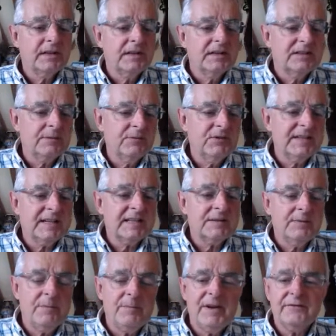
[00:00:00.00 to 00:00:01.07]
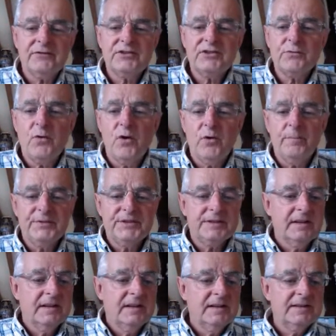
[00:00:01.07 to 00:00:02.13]
Somebody's asked me about swaps,
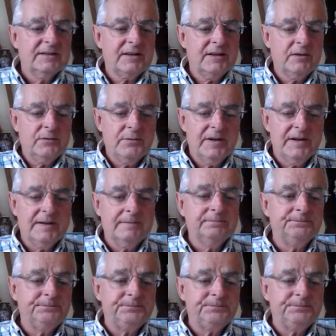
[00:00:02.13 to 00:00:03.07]
so